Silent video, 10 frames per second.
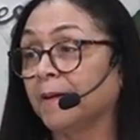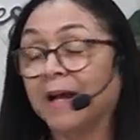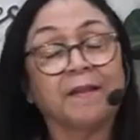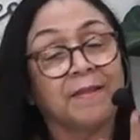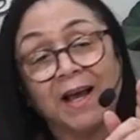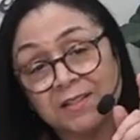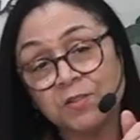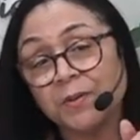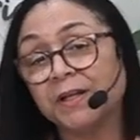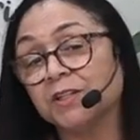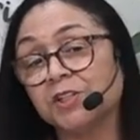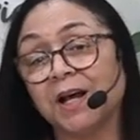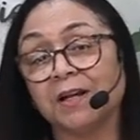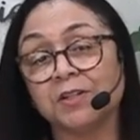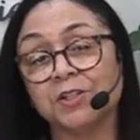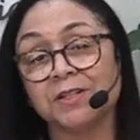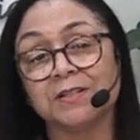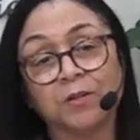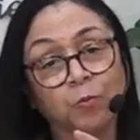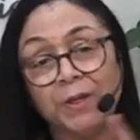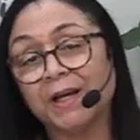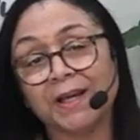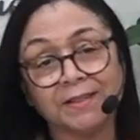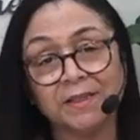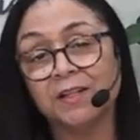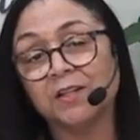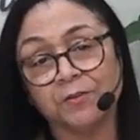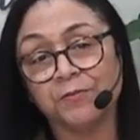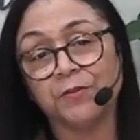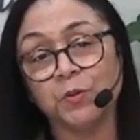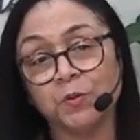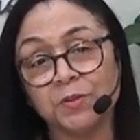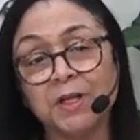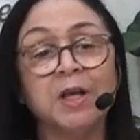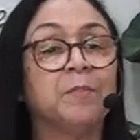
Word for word: And that's where the challenge is, and we are getting confused